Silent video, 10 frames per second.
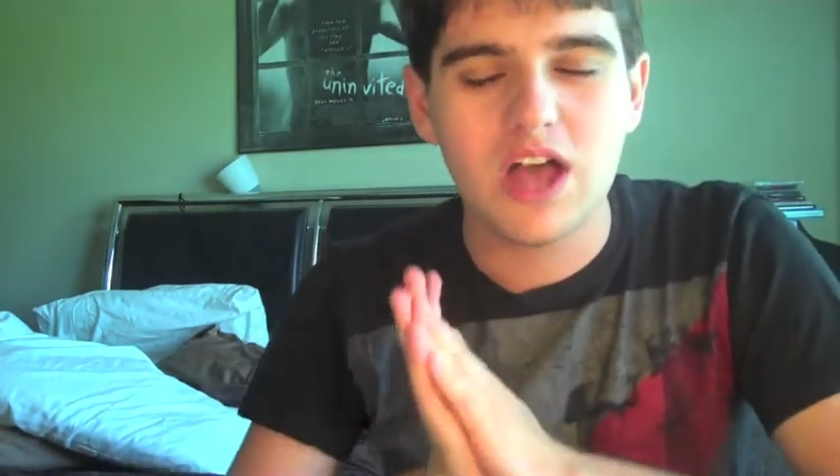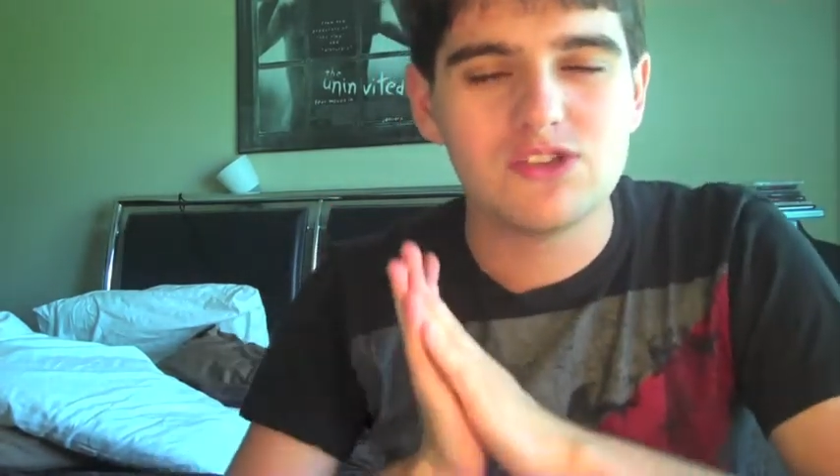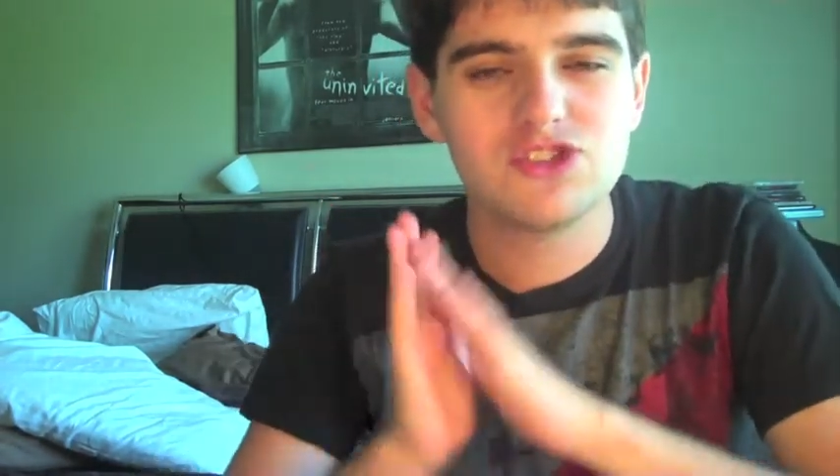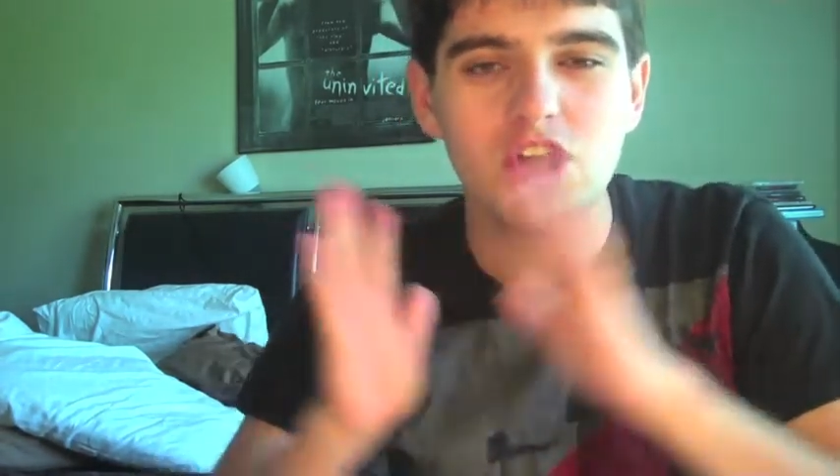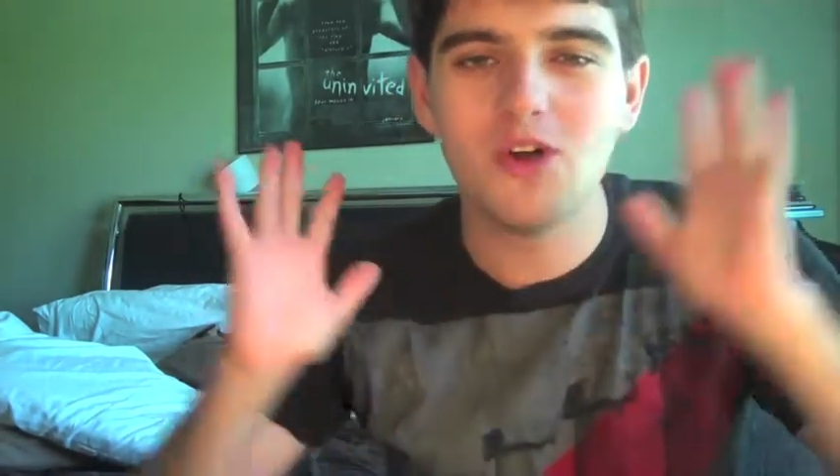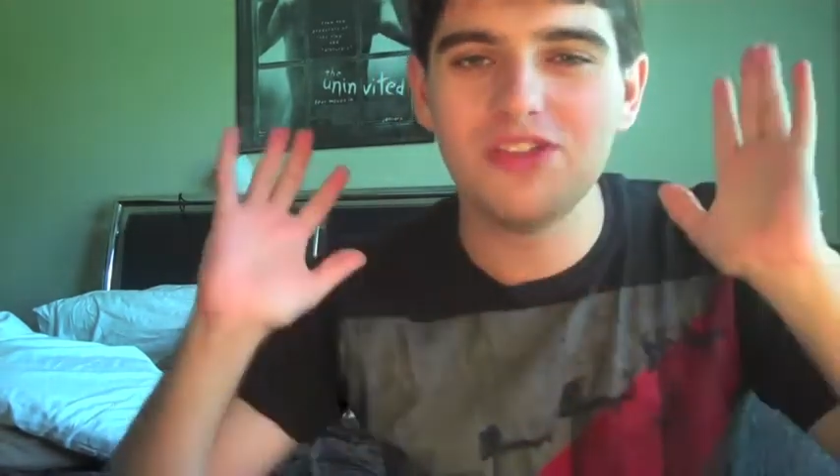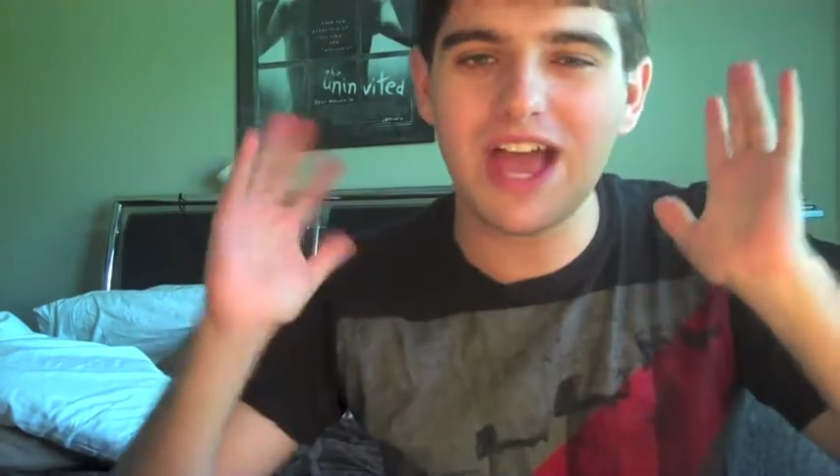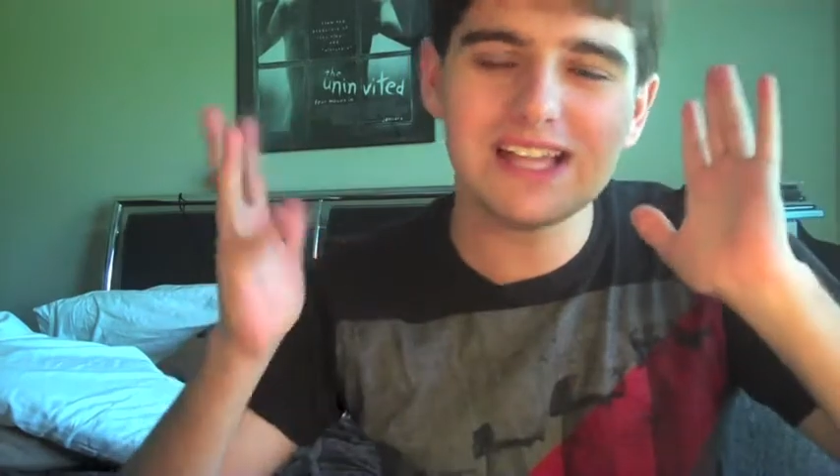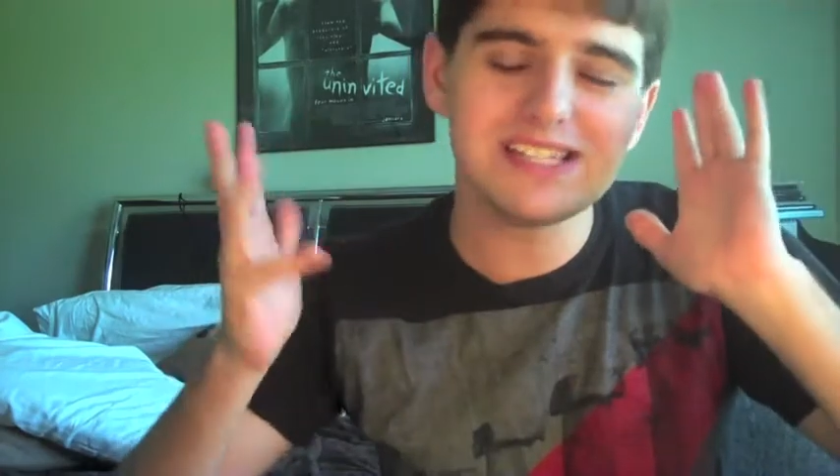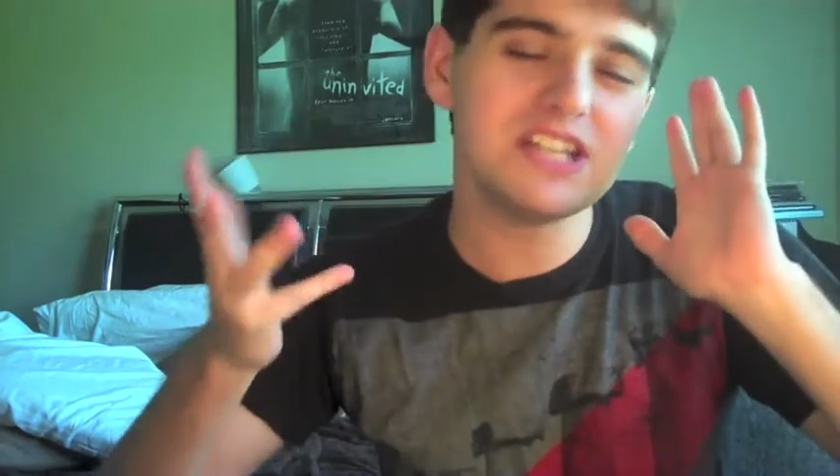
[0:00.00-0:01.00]
So
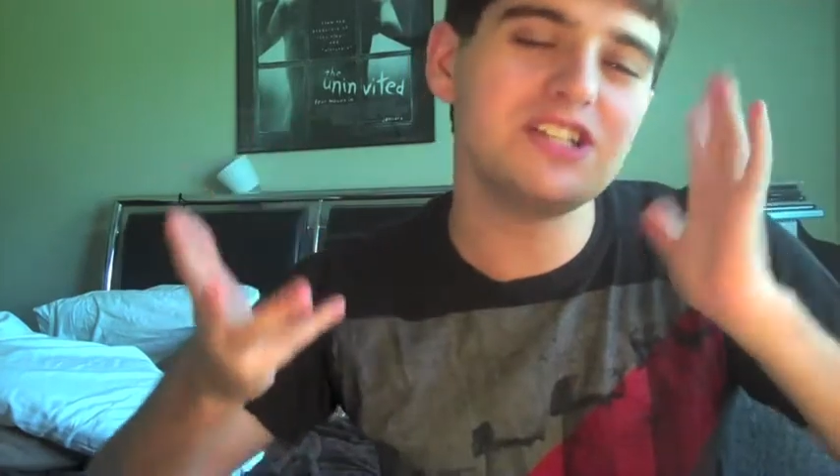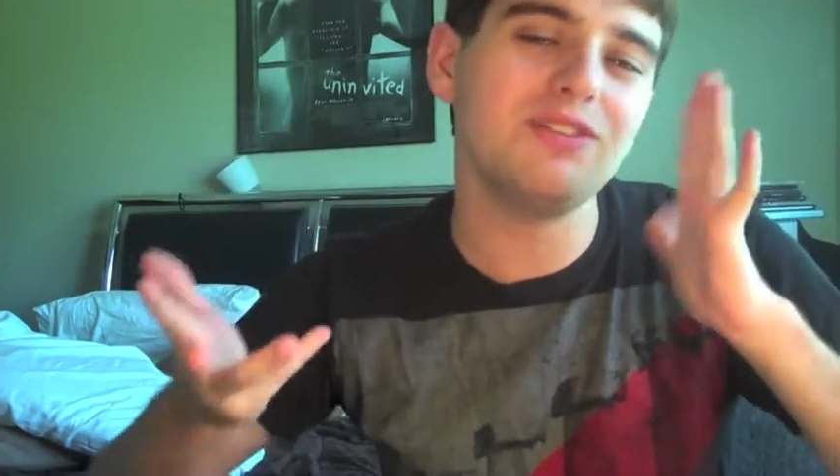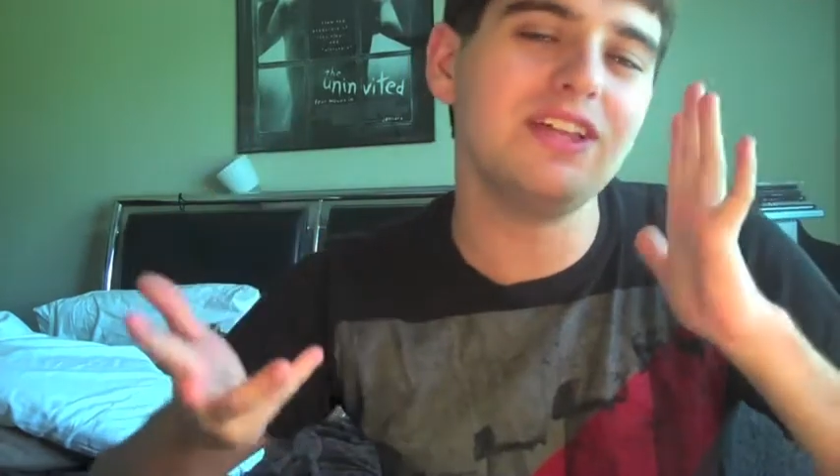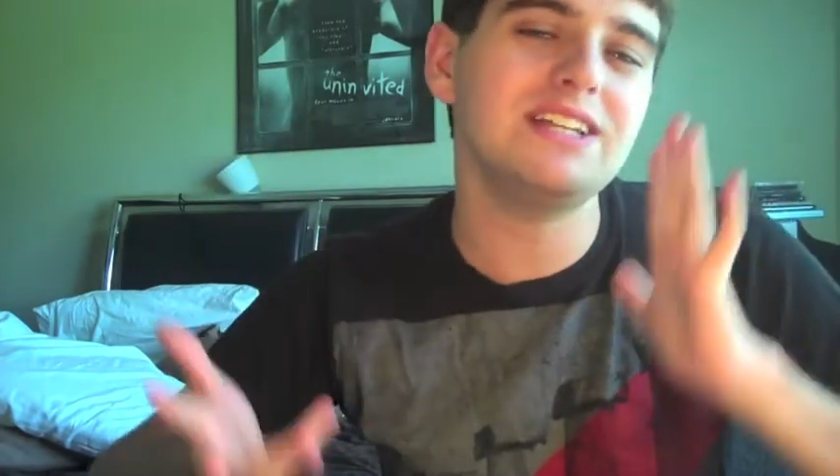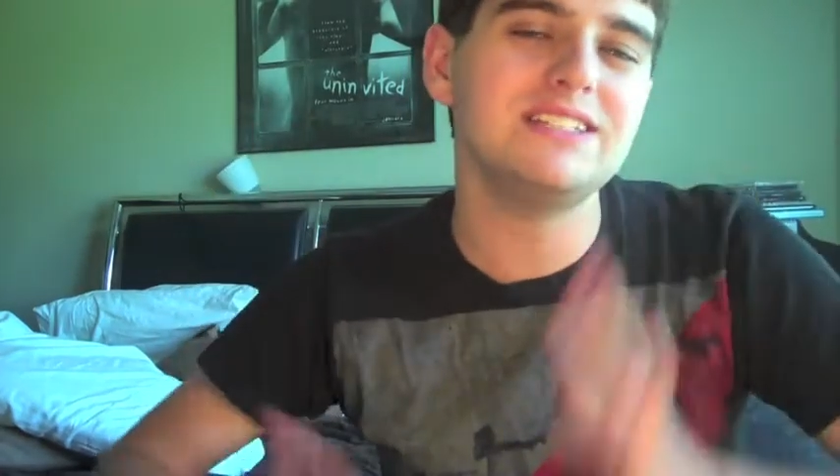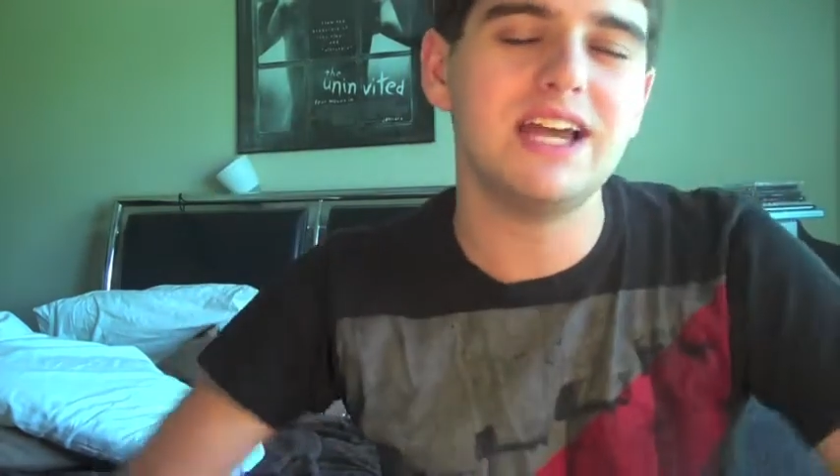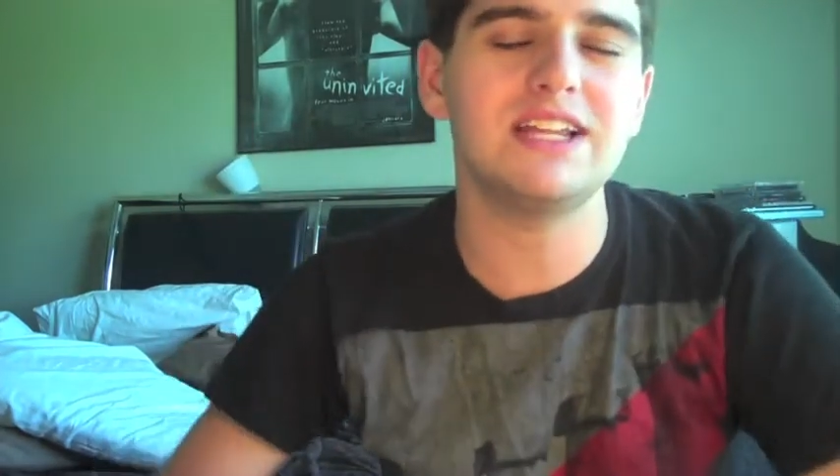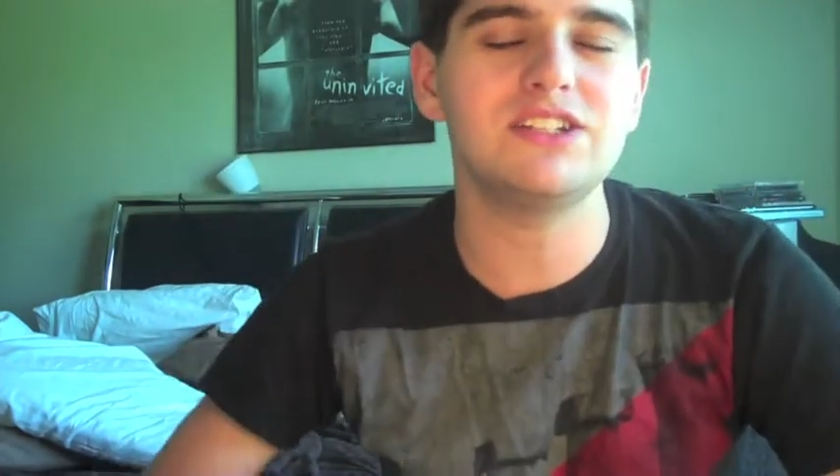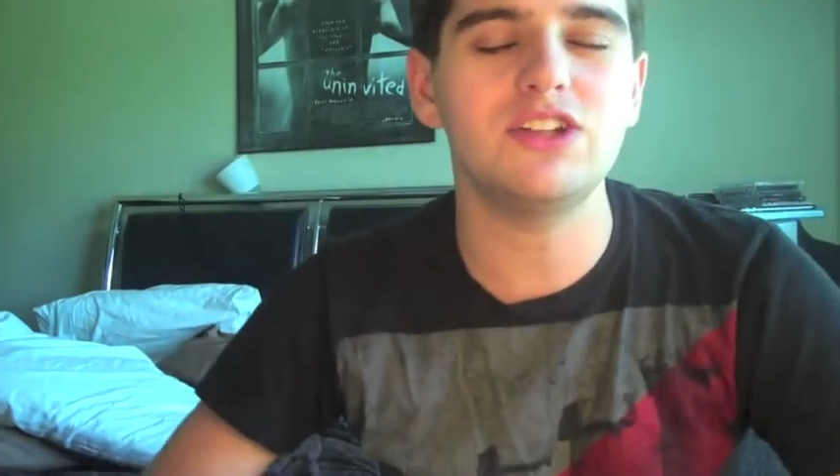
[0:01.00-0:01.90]
that's actually really exciting